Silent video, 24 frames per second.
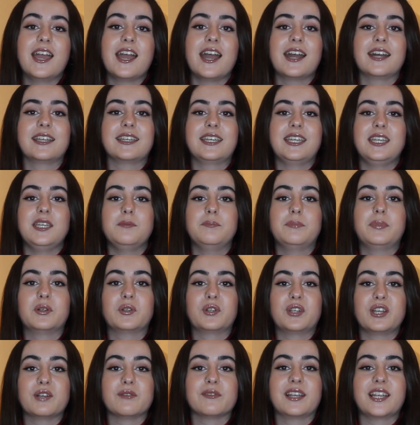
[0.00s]
and keep
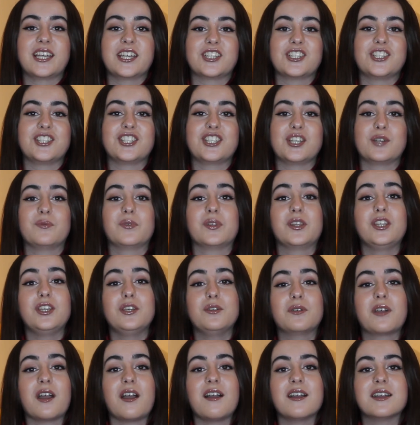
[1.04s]
building a relationship with you
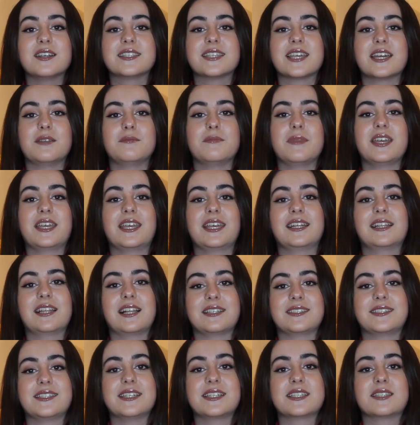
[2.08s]
guys and making
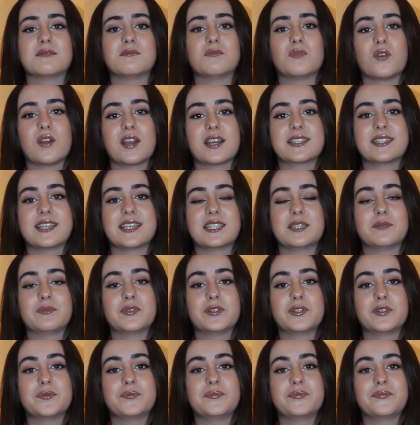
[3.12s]
classics more accessible.